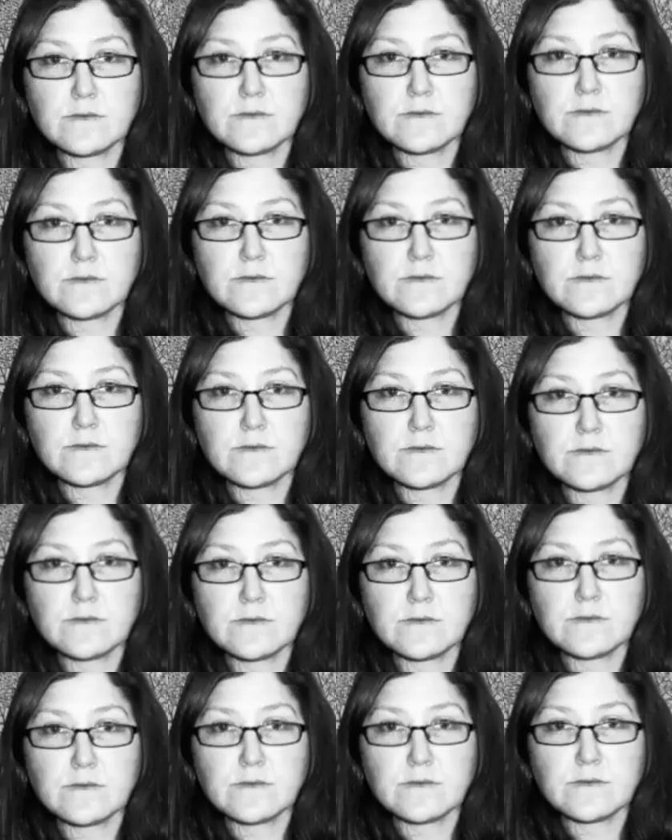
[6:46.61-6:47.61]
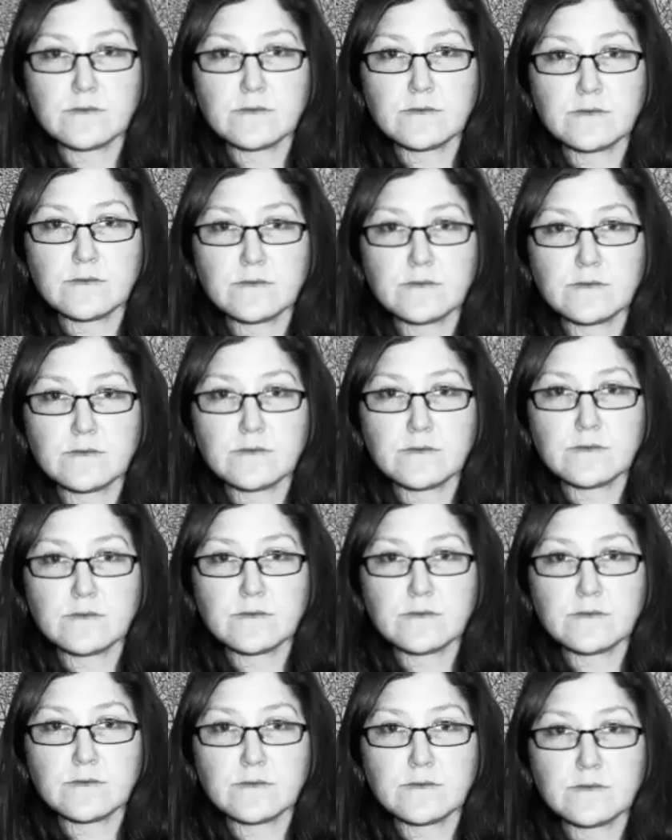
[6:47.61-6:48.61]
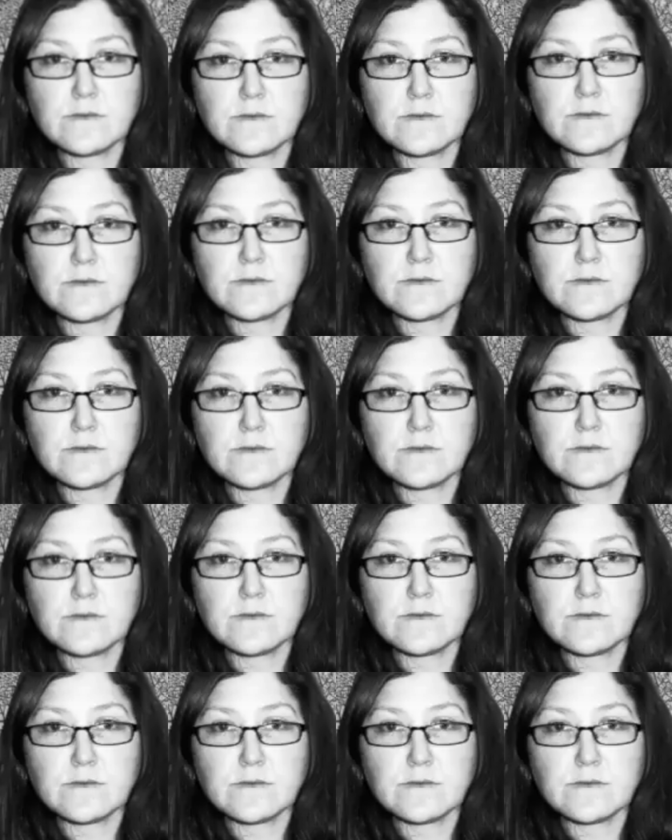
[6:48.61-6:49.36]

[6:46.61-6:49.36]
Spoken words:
make sure white is at the front, and